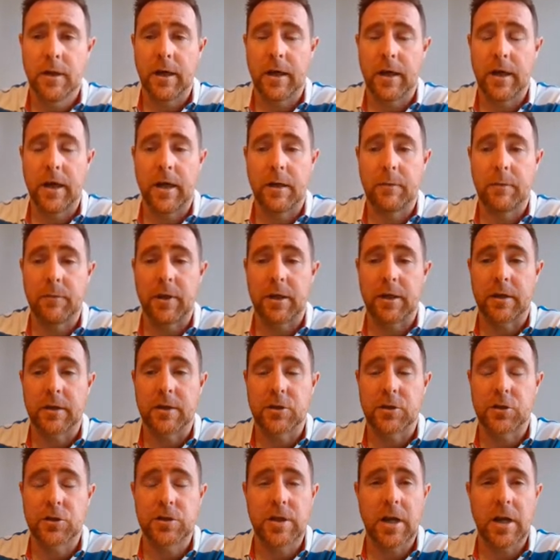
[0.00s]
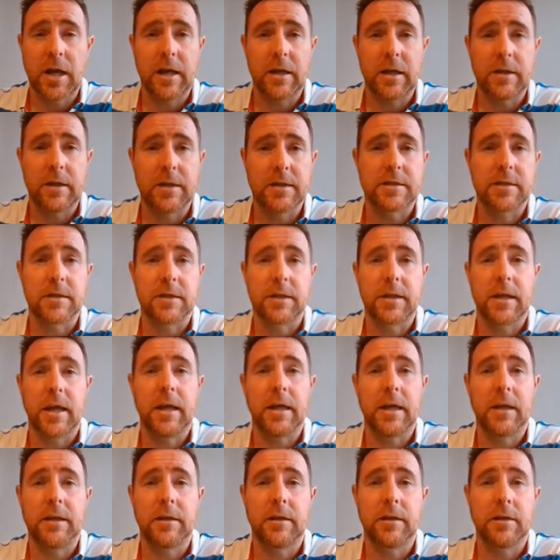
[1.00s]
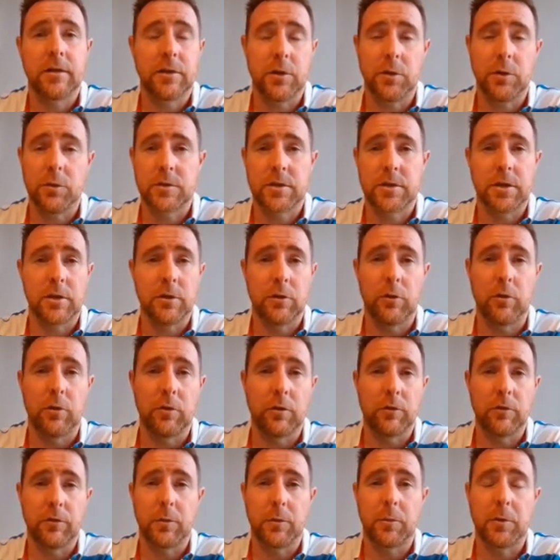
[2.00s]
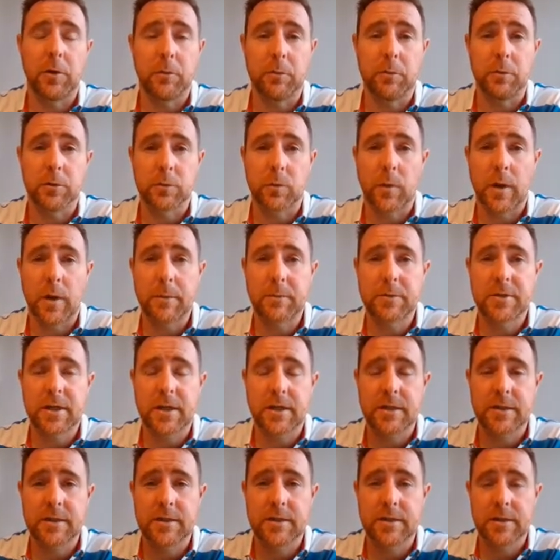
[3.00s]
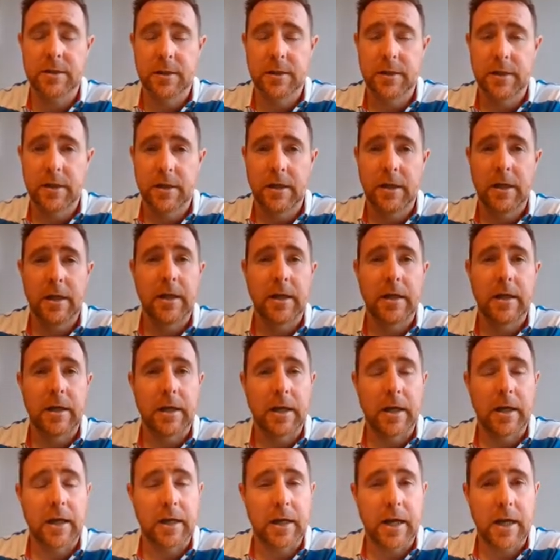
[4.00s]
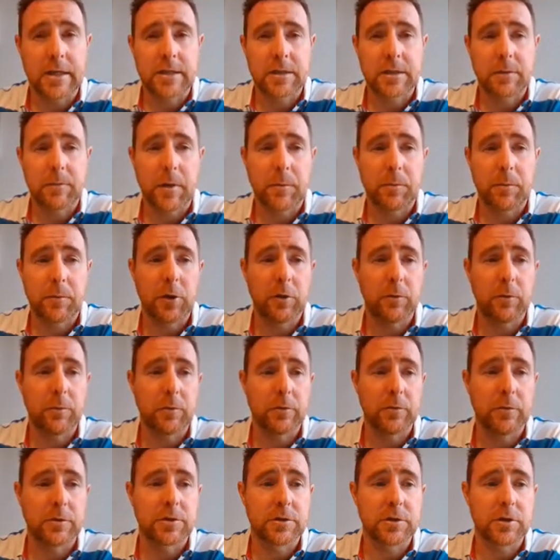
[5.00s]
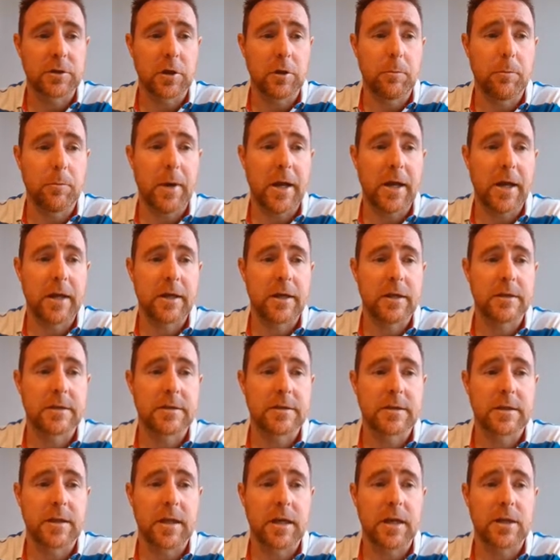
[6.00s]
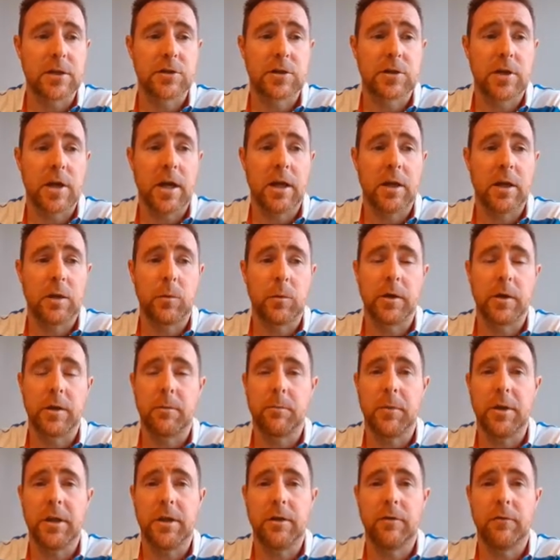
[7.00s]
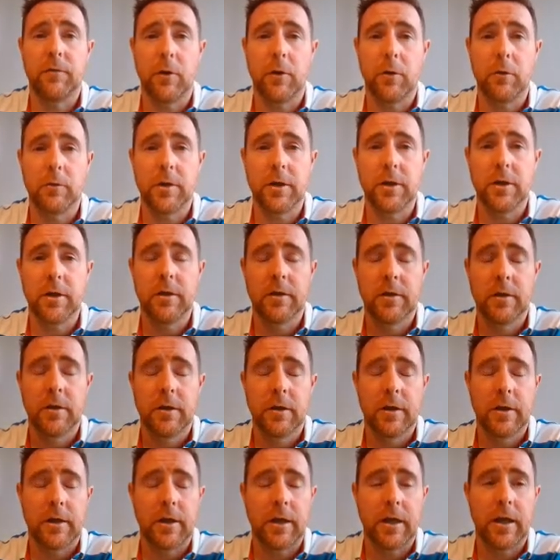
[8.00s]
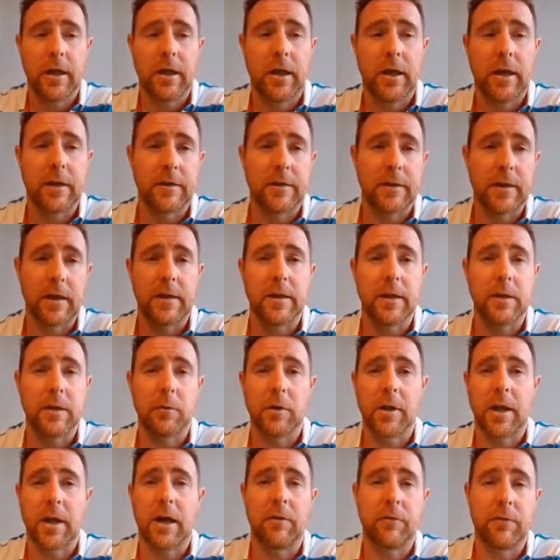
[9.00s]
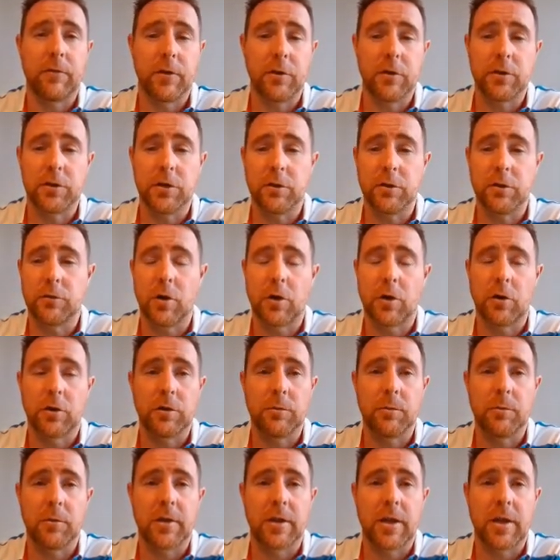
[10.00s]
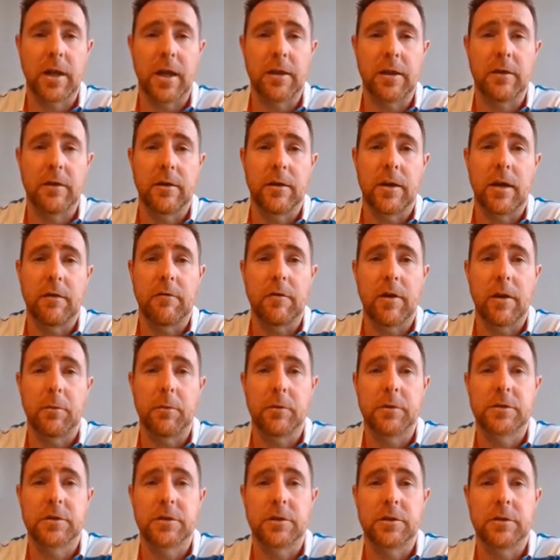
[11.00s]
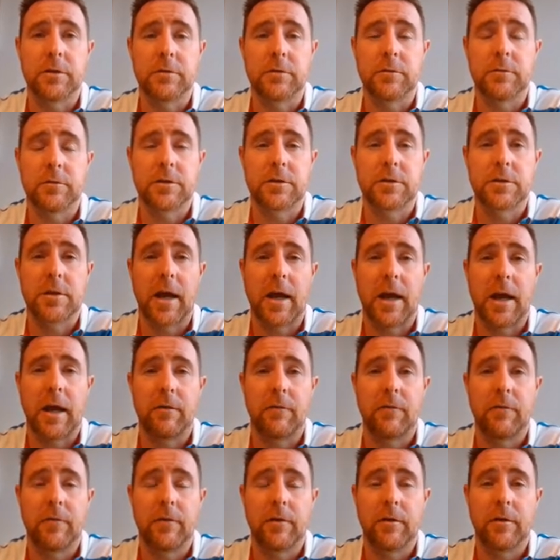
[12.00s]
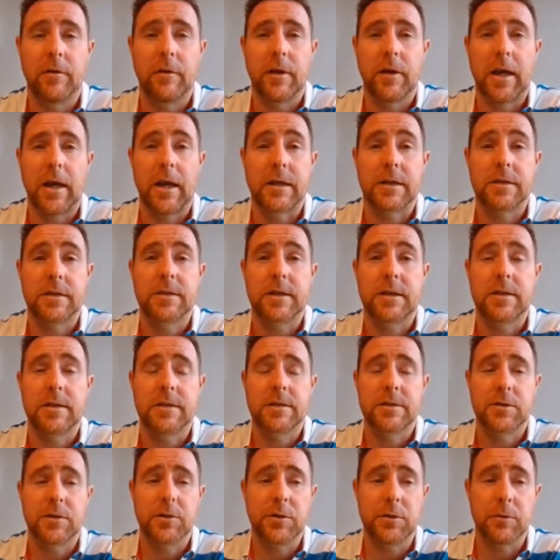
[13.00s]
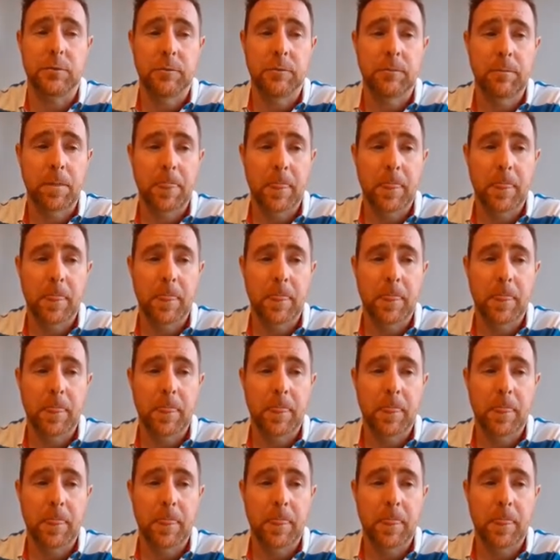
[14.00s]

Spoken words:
I'm then going to share this again using all of the pupils' websites. I ask my pupils to go back into their shared with me folder, and then they will have the new document there that they're able to have access to.